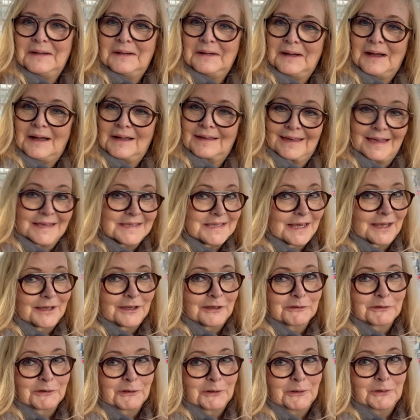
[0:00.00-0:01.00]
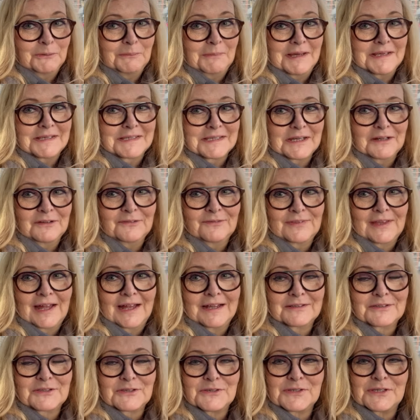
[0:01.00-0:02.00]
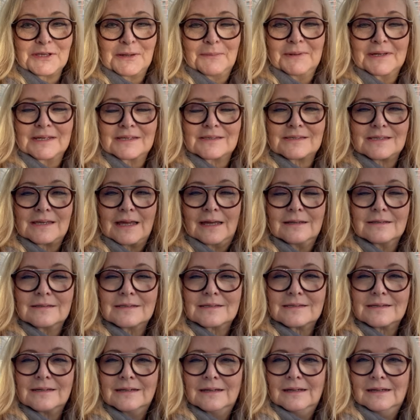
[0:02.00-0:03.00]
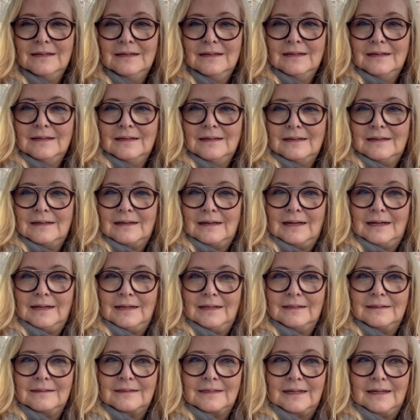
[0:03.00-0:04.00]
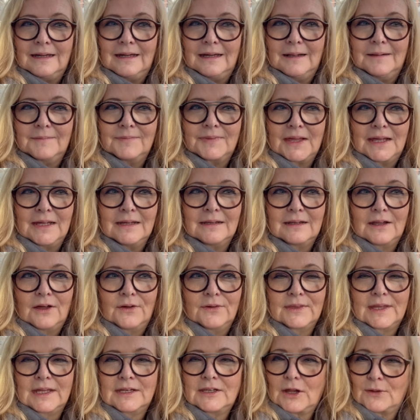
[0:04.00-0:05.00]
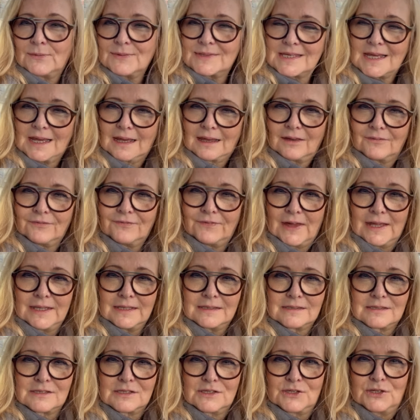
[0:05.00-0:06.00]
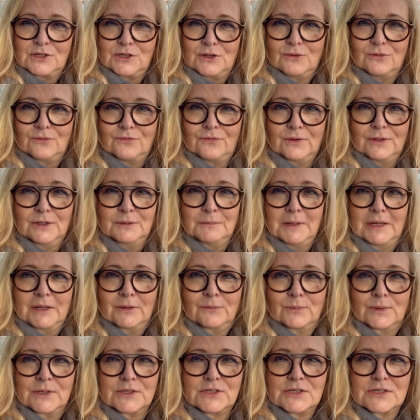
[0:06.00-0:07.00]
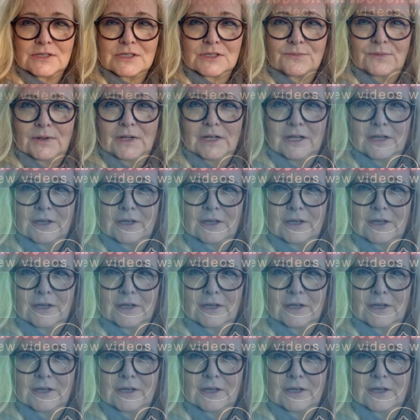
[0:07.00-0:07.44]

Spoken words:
I guess I can call myself that to some extent. And they don't take offense to you filming, which is really